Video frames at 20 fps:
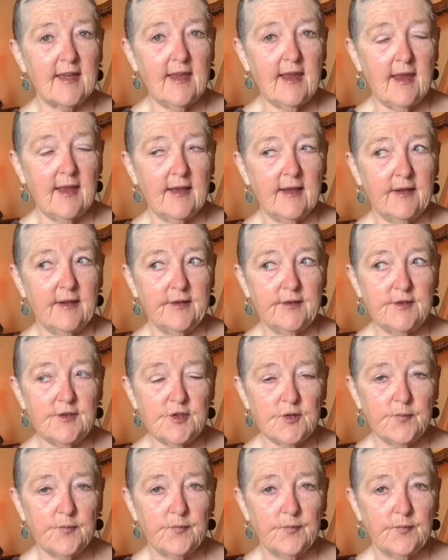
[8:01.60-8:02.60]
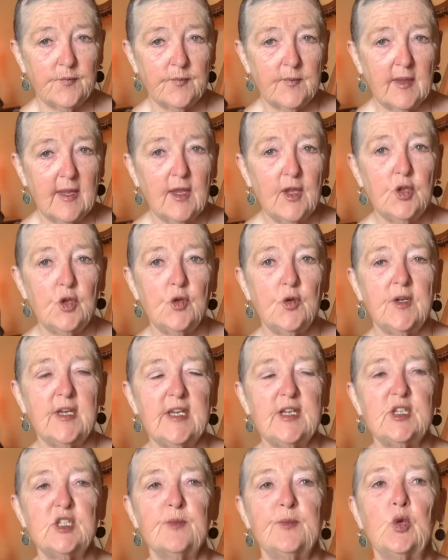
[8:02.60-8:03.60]
hand, you
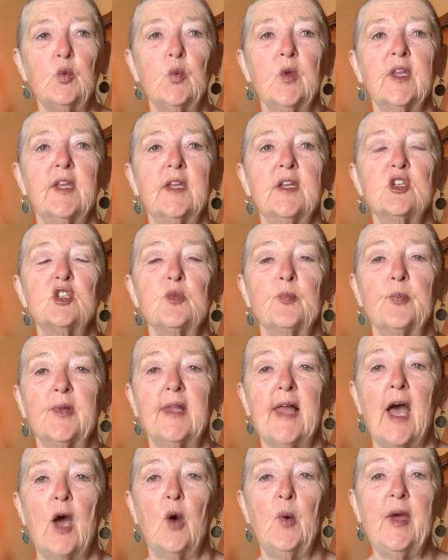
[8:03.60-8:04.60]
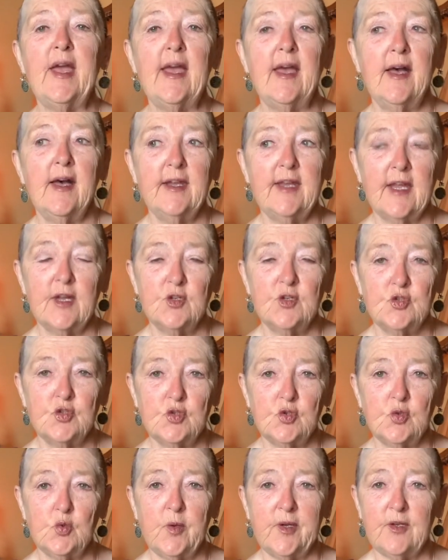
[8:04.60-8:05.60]
need to be willing to plow ahead and
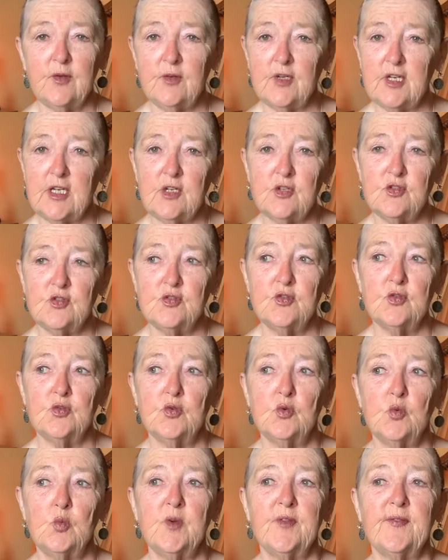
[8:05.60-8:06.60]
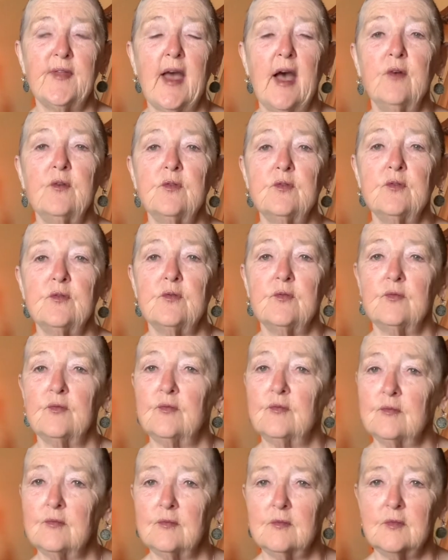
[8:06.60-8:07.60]
do what you need to do without
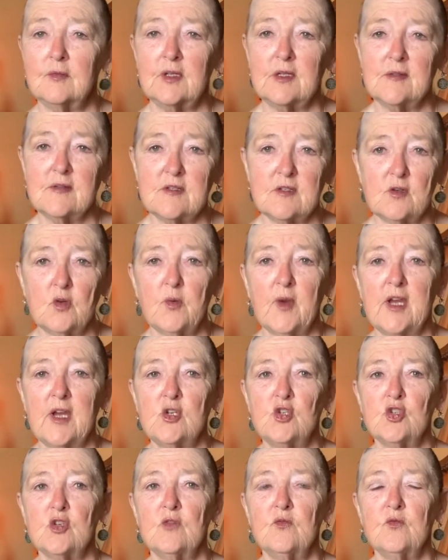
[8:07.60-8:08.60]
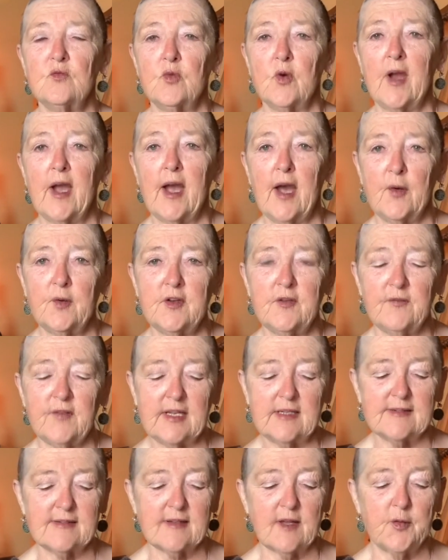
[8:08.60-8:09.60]
consideration for how it
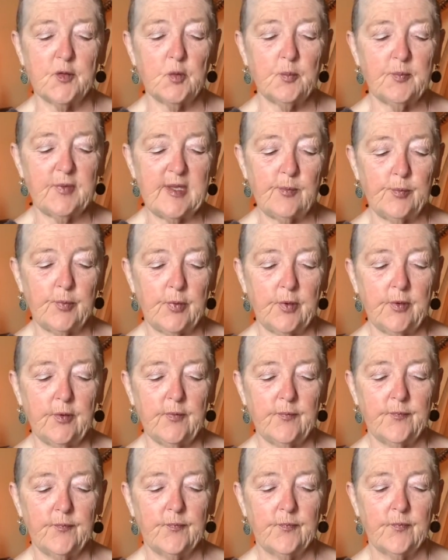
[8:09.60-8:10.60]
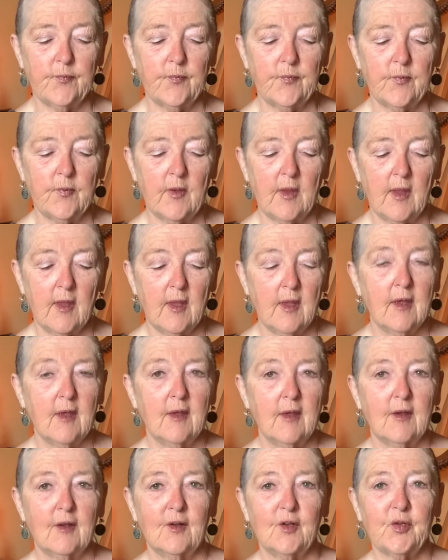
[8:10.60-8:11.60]
affects other people.
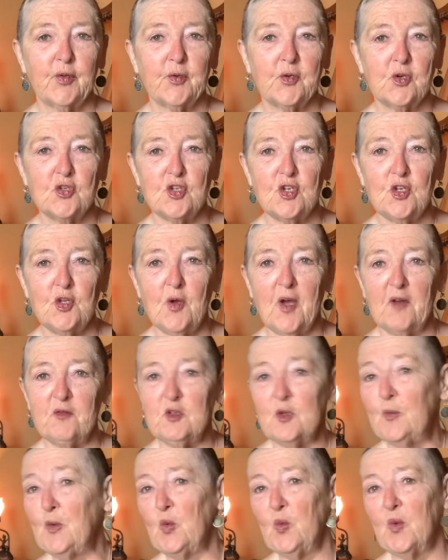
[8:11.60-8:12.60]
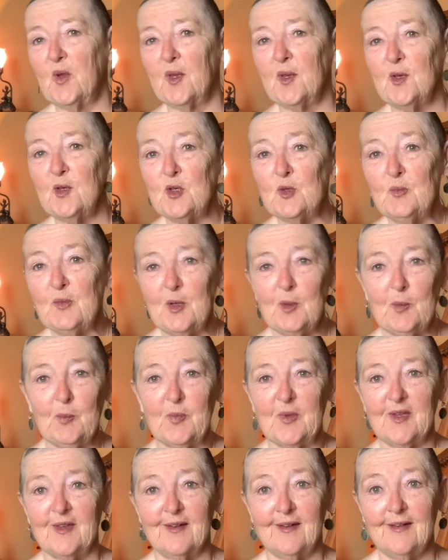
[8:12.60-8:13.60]
Clergy, you have to be willing to
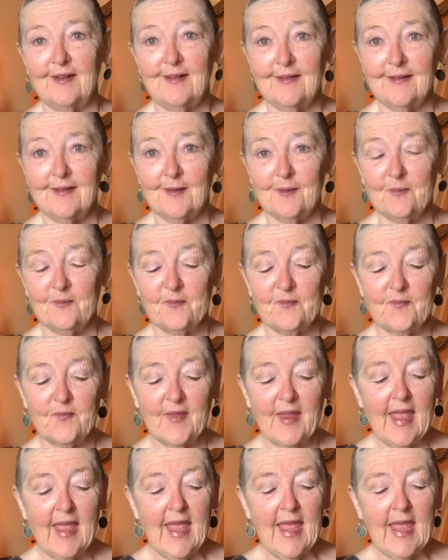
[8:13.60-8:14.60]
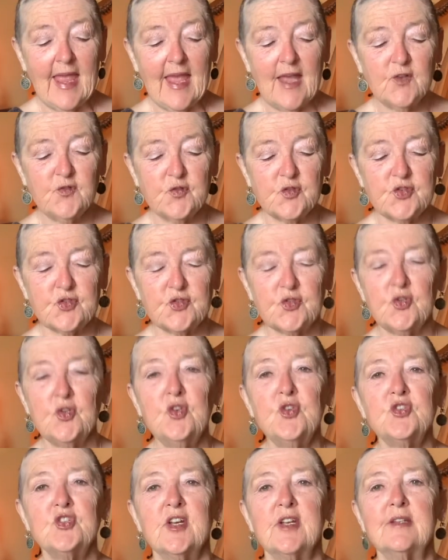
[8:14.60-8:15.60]
manipulate. And for
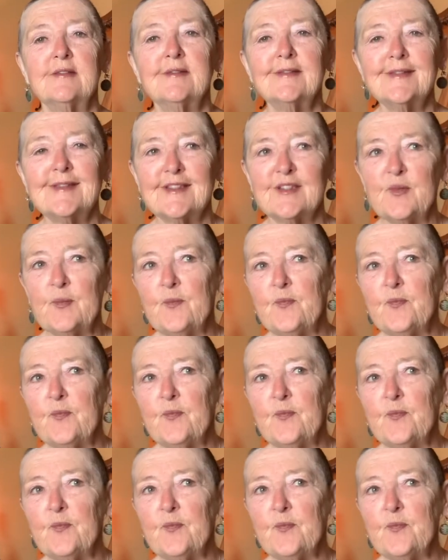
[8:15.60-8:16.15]
surgeons,